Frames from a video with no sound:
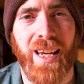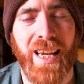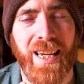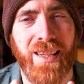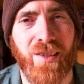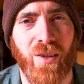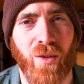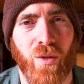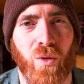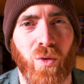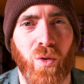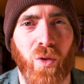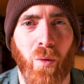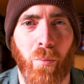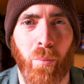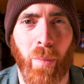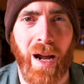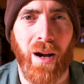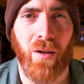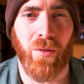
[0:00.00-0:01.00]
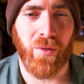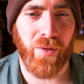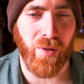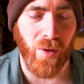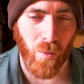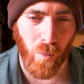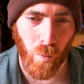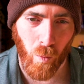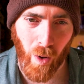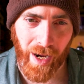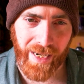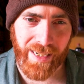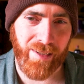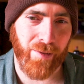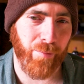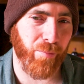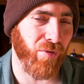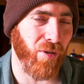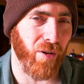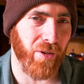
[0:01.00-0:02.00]
it's all about
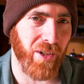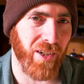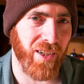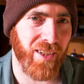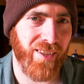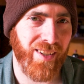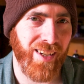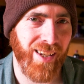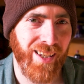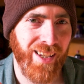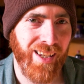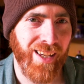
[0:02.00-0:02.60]
waste product